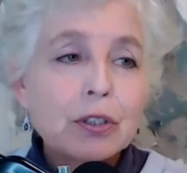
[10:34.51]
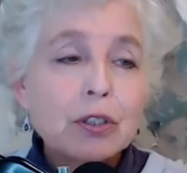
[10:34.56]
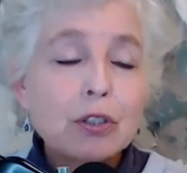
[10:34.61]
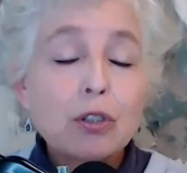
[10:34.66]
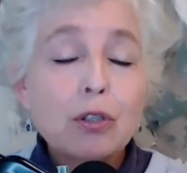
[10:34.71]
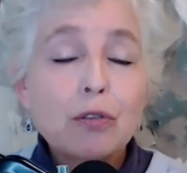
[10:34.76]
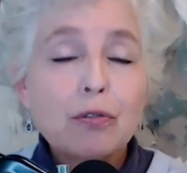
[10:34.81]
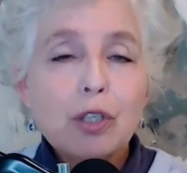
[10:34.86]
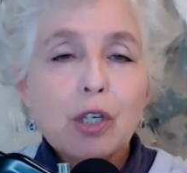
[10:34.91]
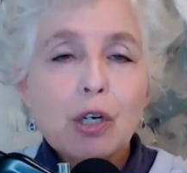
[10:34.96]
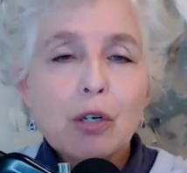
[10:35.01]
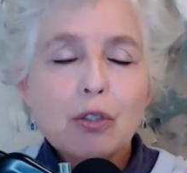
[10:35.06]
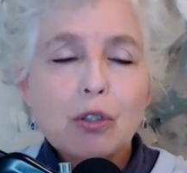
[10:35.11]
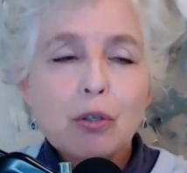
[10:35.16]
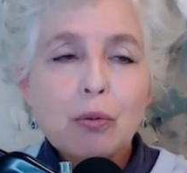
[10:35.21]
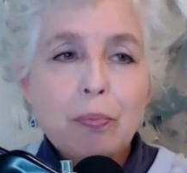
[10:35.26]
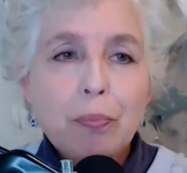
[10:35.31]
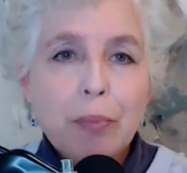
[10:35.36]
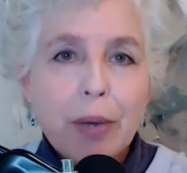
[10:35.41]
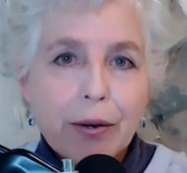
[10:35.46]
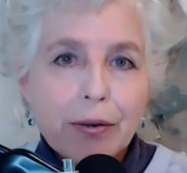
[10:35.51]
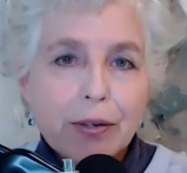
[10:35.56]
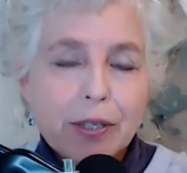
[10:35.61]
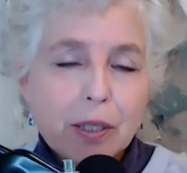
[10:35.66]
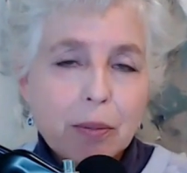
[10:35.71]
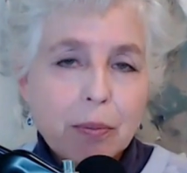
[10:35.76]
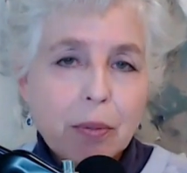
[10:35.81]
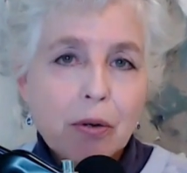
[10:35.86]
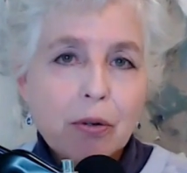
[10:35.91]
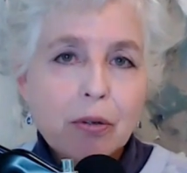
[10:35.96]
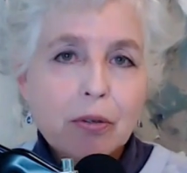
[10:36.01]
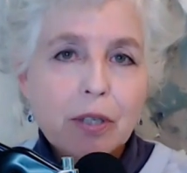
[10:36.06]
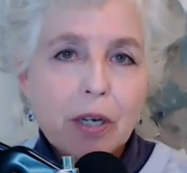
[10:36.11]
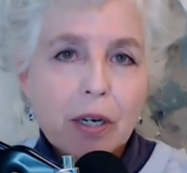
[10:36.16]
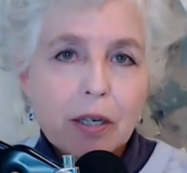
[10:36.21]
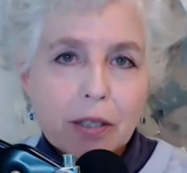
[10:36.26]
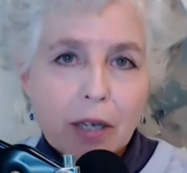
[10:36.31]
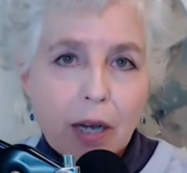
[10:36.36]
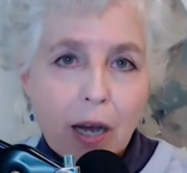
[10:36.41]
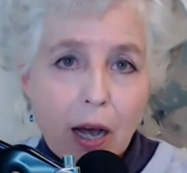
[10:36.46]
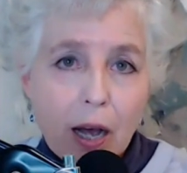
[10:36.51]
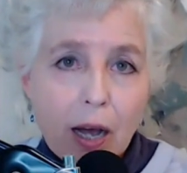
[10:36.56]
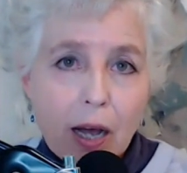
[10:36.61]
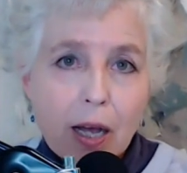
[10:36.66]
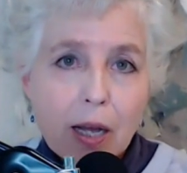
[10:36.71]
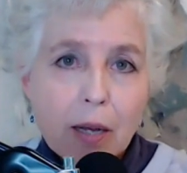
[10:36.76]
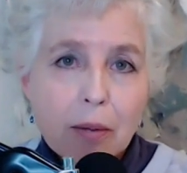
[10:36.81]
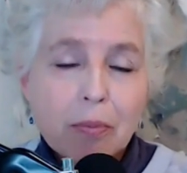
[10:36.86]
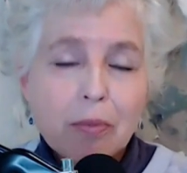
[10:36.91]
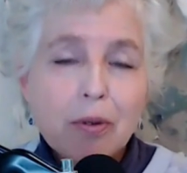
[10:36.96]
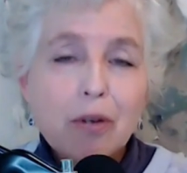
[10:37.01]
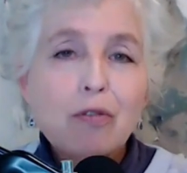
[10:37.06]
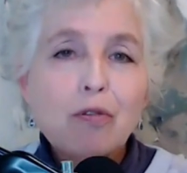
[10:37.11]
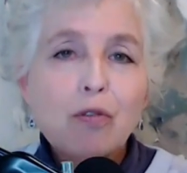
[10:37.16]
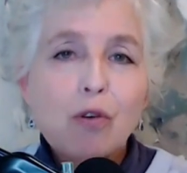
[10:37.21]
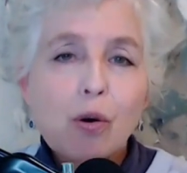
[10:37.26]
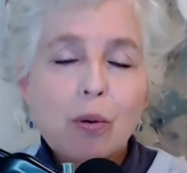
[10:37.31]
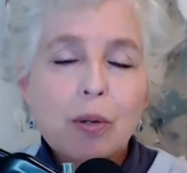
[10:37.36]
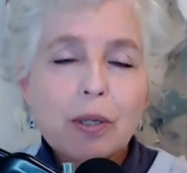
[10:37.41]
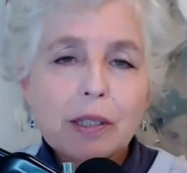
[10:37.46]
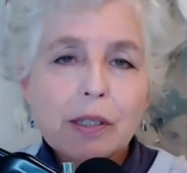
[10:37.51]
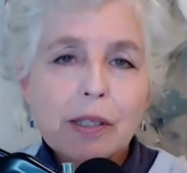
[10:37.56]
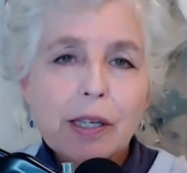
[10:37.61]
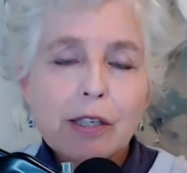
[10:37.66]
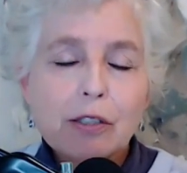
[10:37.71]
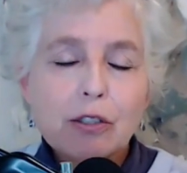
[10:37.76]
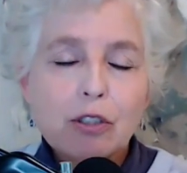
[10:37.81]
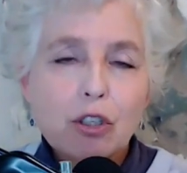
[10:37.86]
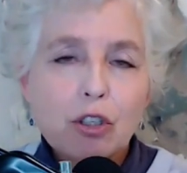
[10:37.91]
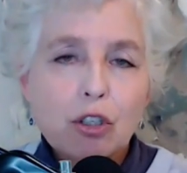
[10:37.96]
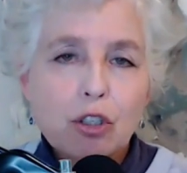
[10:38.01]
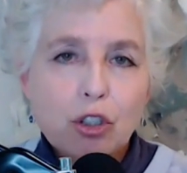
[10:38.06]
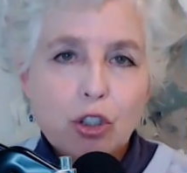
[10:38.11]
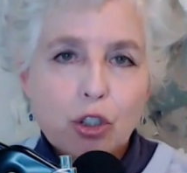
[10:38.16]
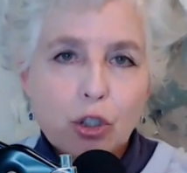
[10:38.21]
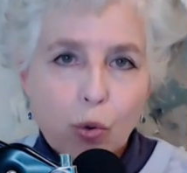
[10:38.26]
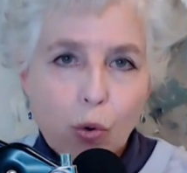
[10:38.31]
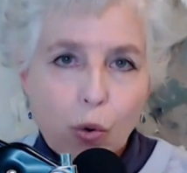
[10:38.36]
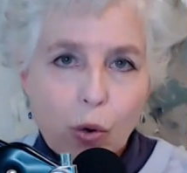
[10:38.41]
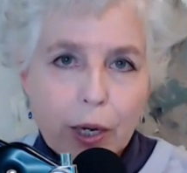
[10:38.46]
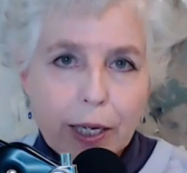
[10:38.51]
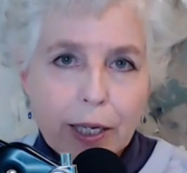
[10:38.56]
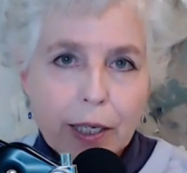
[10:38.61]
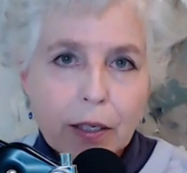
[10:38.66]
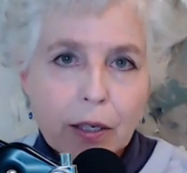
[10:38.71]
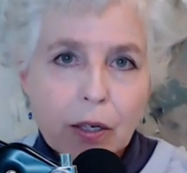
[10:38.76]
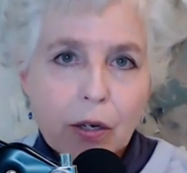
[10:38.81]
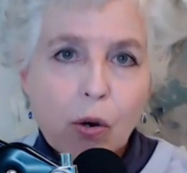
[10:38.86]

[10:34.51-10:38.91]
So if you go to marydebono.com/join